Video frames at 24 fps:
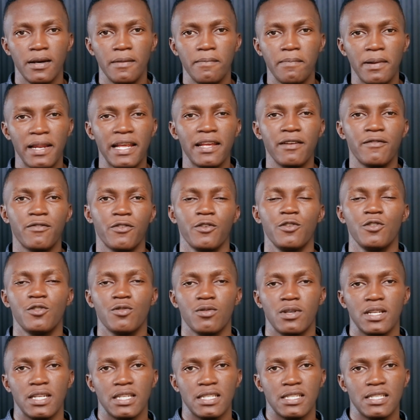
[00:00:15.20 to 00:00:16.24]
plain for you
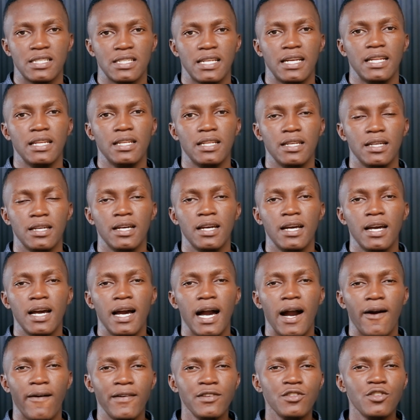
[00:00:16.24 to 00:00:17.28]
to understand,
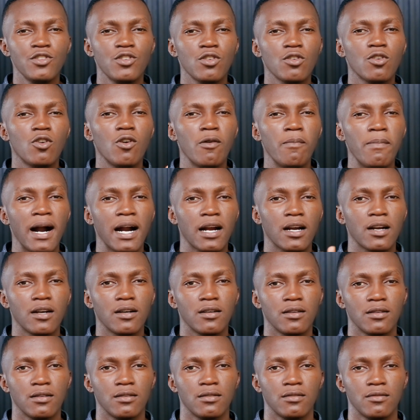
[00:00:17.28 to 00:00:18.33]
I want you to go back
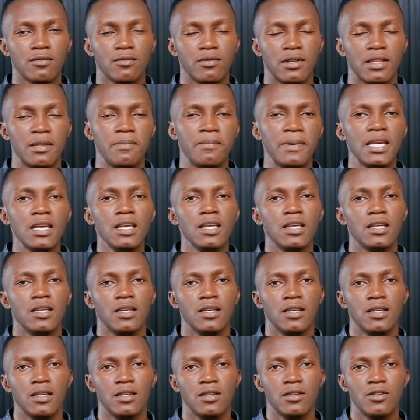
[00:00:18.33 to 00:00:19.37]
with me
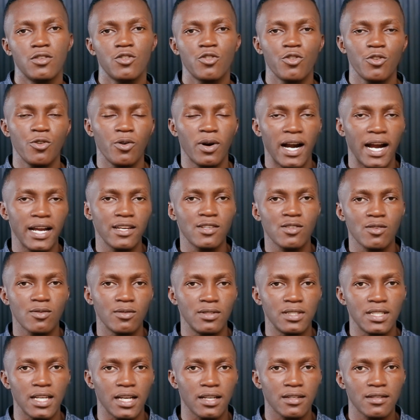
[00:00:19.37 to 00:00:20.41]
to your high
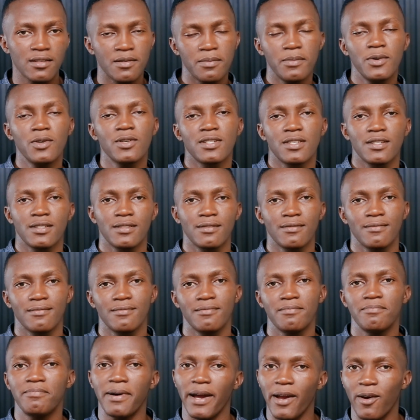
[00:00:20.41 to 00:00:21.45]
school textbooks,
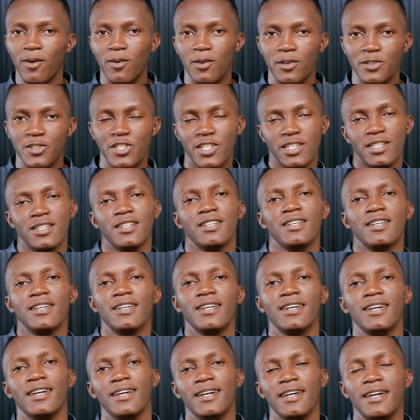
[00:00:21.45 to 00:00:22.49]
biology.
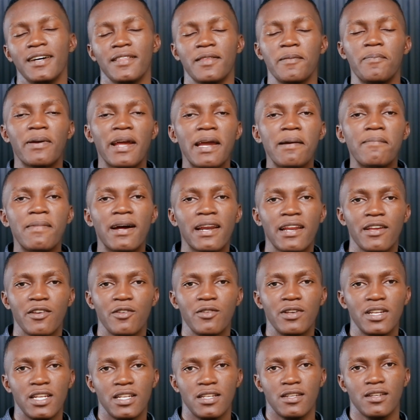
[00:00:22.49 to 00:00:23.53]
The primary
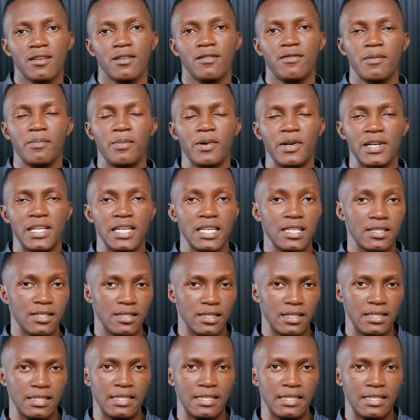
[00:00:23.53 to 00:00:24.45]
unit of a body is the